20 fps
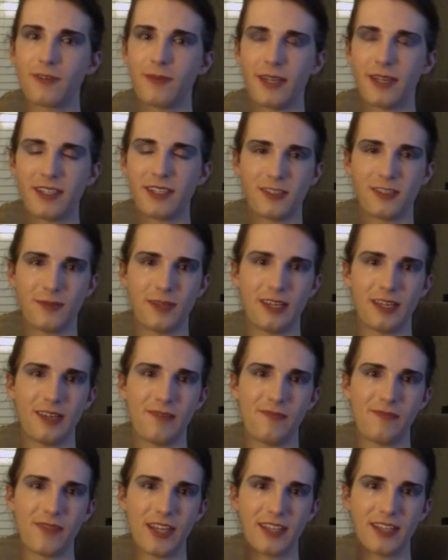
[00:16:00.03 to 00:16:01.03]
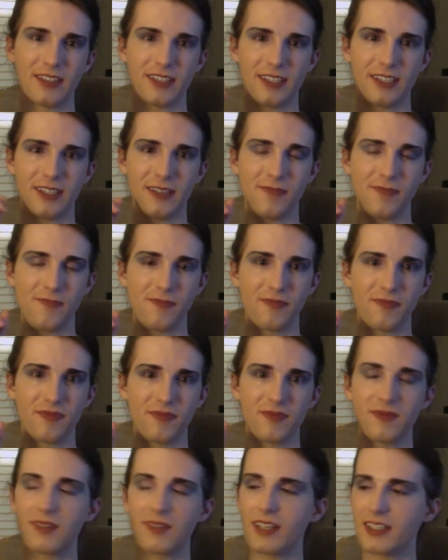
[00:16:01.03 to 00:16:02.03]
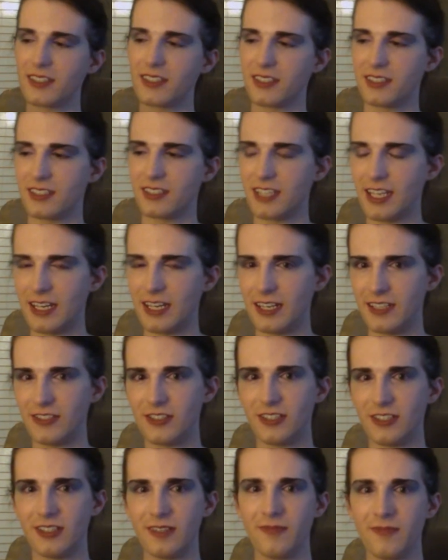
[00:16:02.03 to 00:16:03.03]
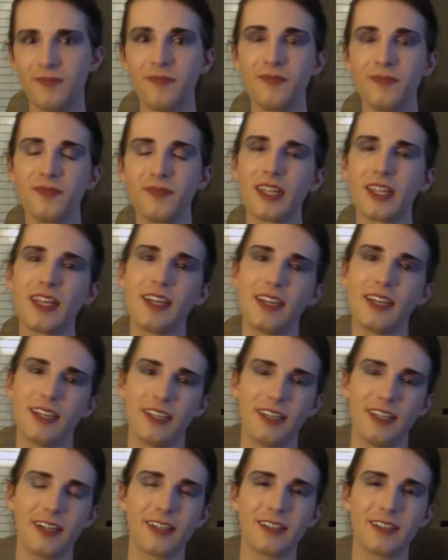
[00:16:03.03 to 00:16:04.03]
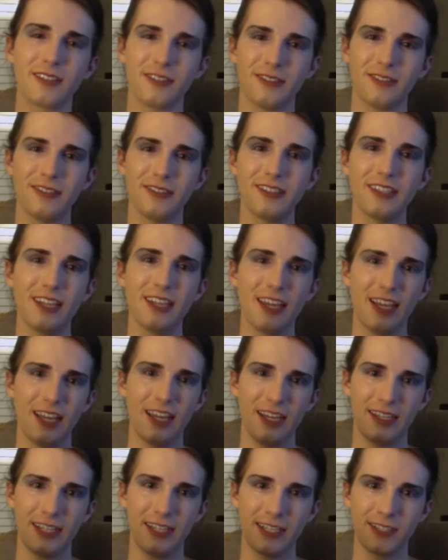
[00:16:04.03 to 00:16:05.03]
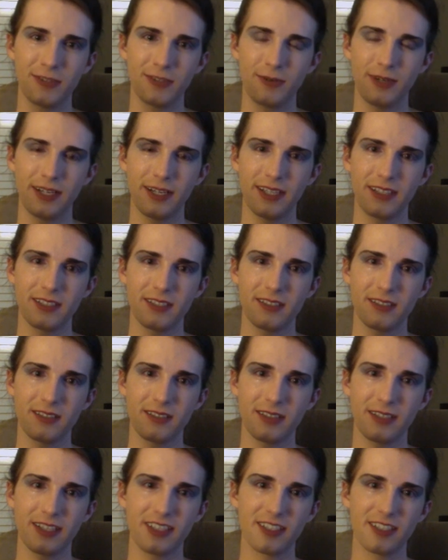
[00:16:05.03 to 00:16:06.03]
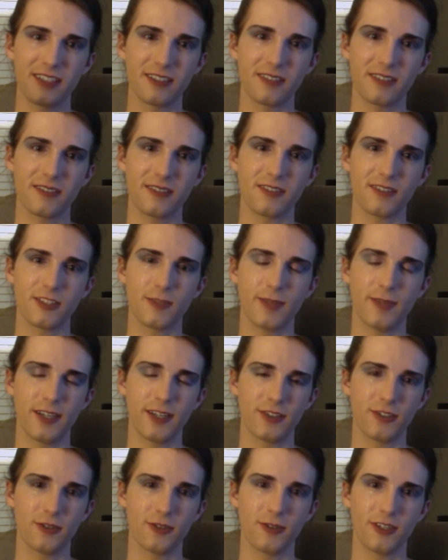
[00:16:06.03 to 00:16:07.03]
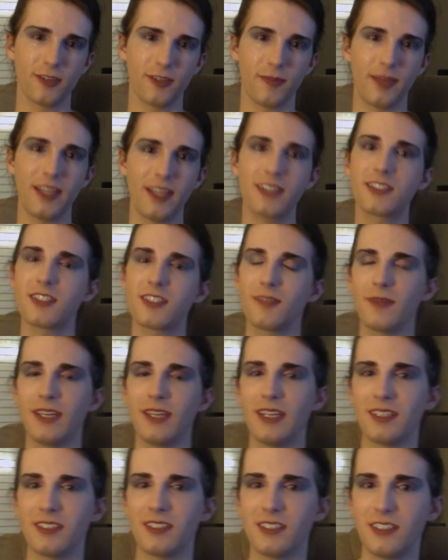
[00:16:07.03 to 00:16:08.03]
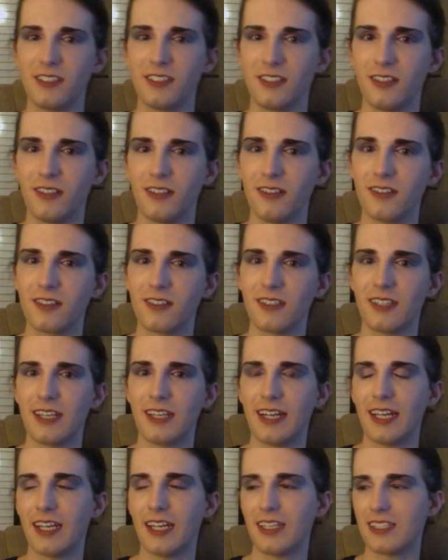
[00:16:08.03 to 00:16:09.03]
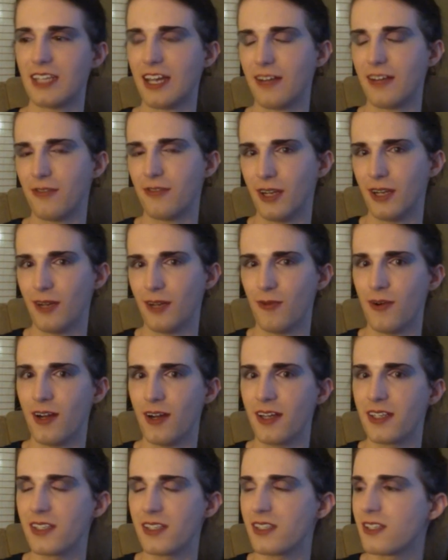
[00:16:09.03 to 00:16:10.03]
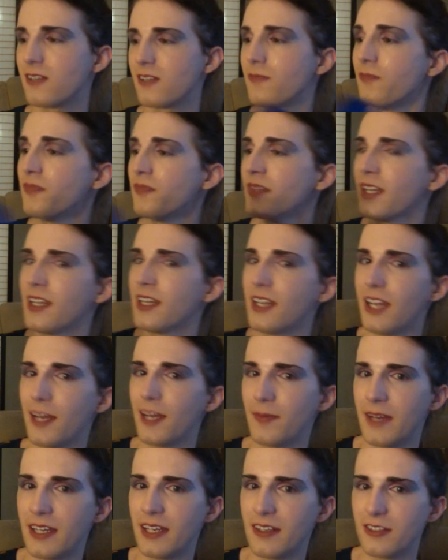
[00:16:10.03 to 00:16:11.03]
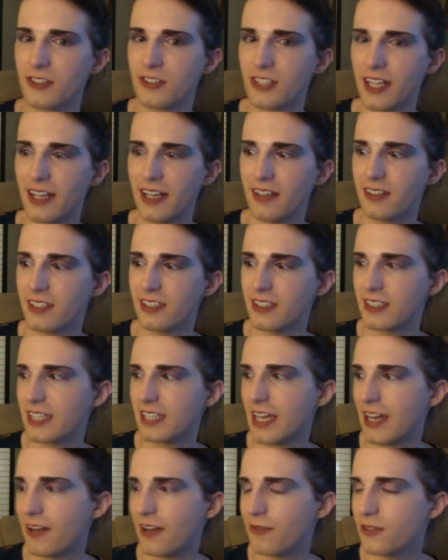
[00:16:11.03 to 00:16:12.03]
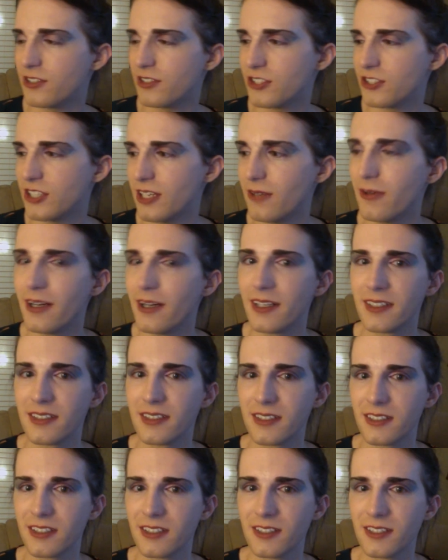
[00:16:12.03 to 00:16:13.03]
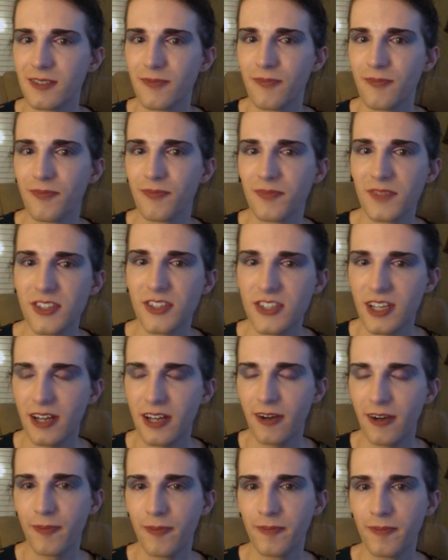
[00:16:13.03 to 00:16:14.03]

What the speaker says: meant to me as a teenager, young adult. And that's what this spiritual work means to me as an adult, that I get to have what I want. And my inner child gets to have what she wants. So,